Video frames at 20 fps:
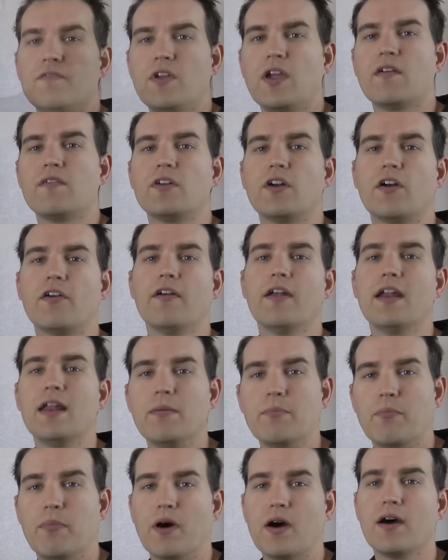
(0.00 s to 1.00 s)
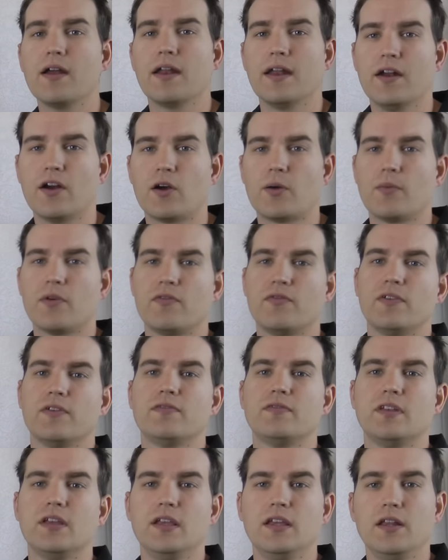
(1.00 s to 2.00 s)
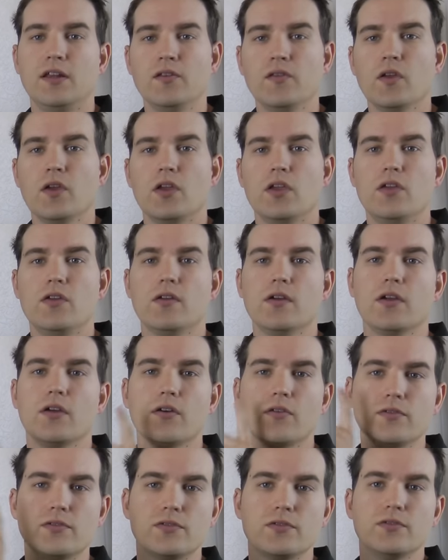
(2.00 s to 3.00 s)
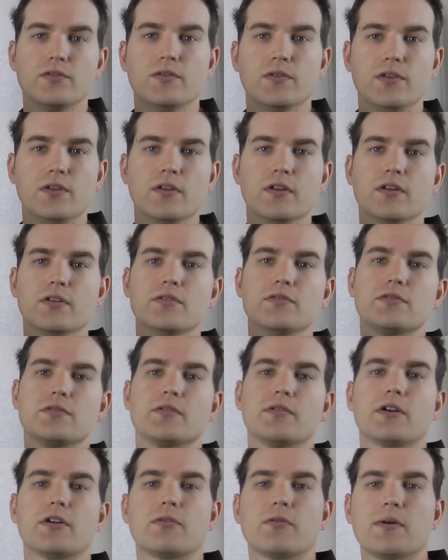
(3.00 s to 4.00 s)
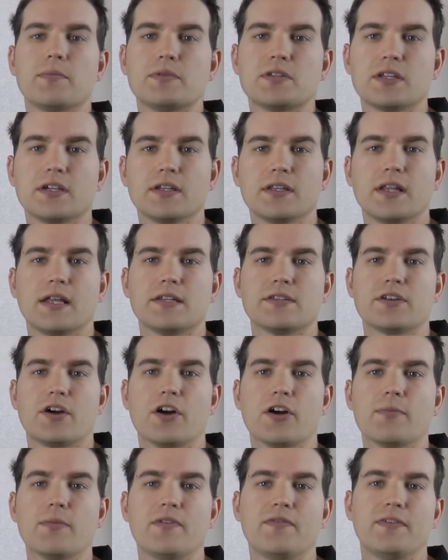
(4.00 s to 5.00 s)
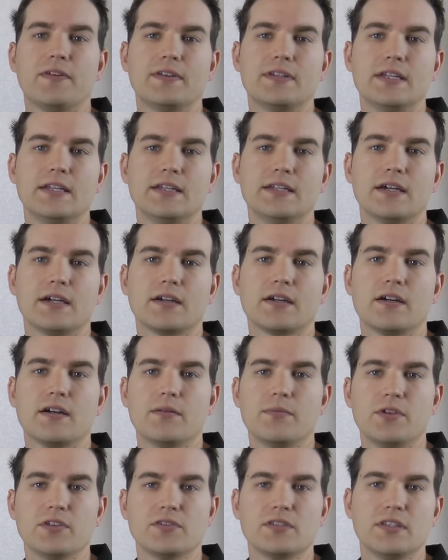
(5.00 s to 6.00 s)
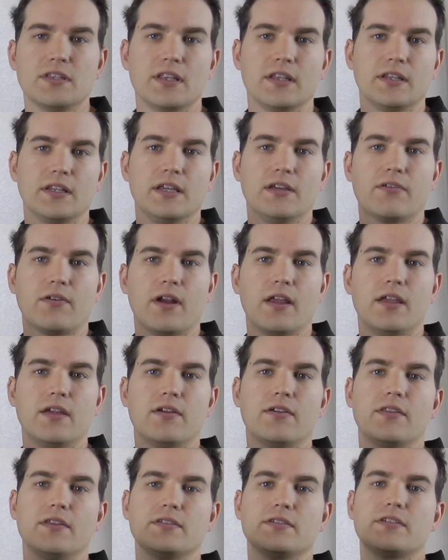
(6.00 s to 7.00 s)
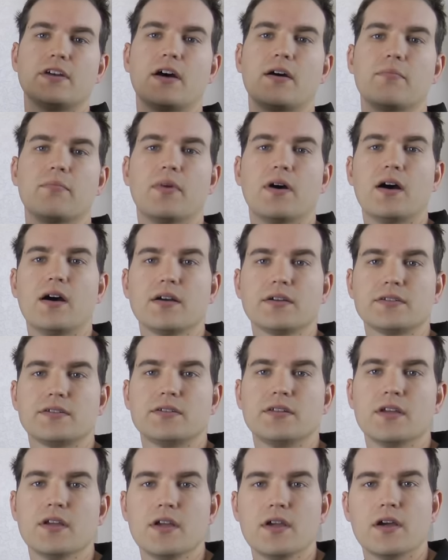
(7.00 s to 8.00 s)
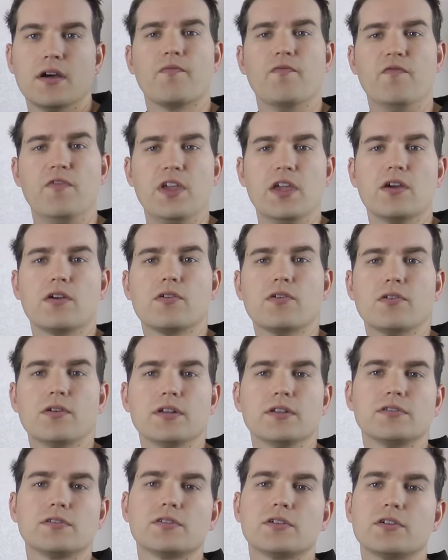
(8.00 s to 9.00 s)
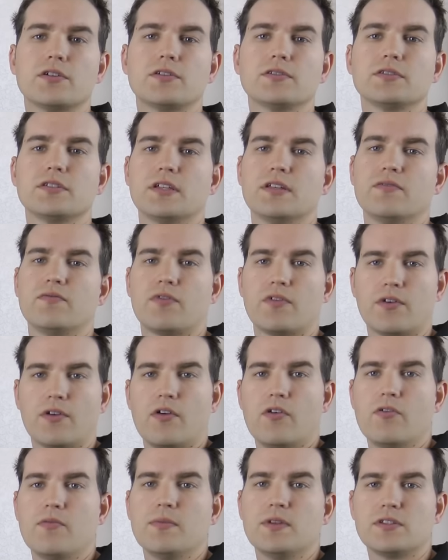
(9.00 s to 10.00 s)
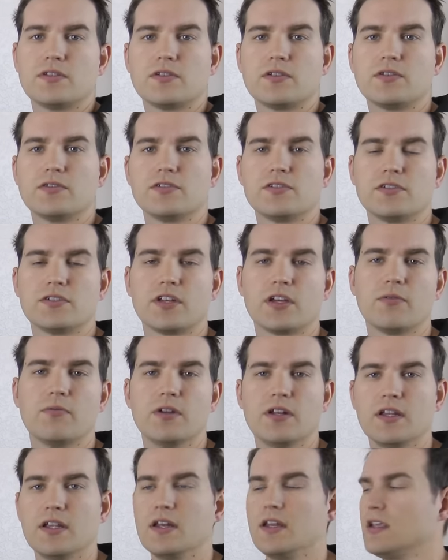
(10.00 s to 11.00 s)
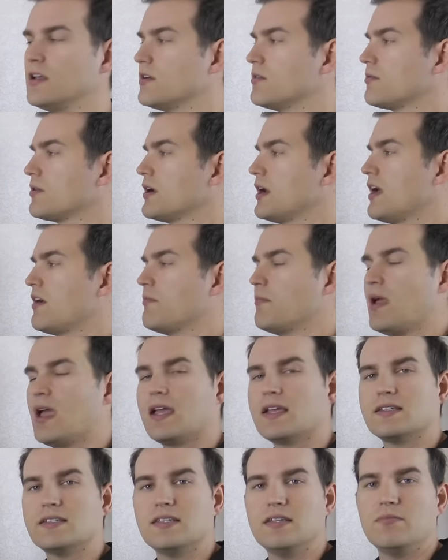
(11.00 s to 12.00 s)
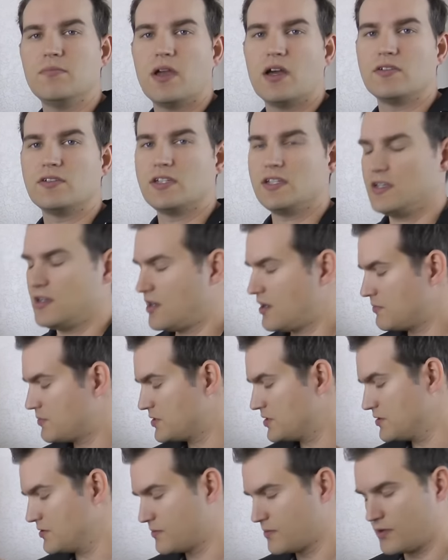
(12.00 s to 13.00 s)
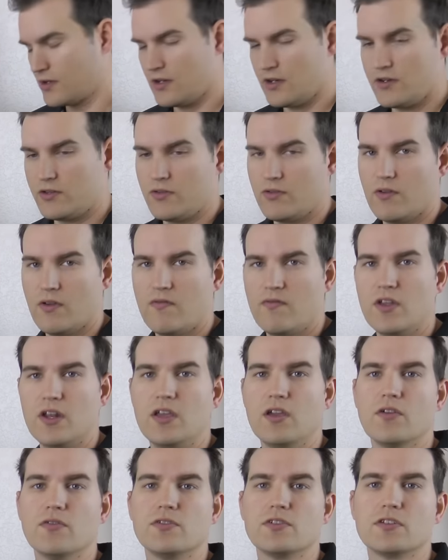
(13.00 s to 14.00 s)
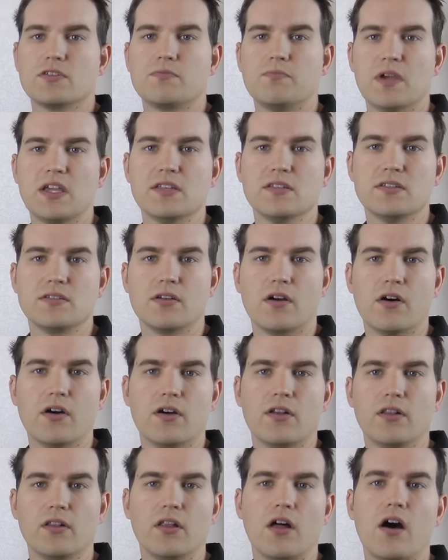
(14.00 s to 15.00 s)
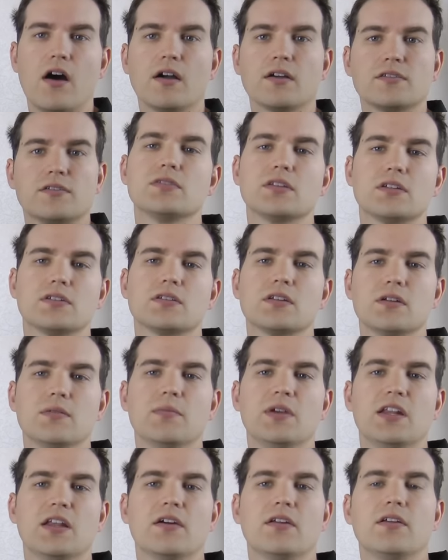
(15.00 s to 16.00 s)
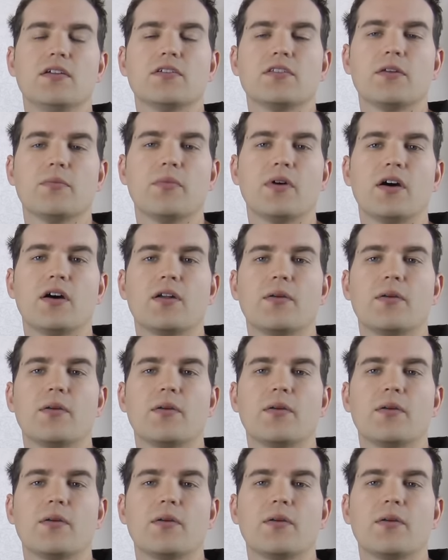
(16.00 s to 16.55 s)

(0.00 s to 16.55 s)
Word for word: if you haven't already bought an Arma 15, you can go to, you can do so at our website. That's arma15.com. You'll see the link right here in this top box vehicle installs and for home installs just like we did here we're gonna have magazine mounting options we're gonna do a video just based on locks that's gonna be down here at the bottom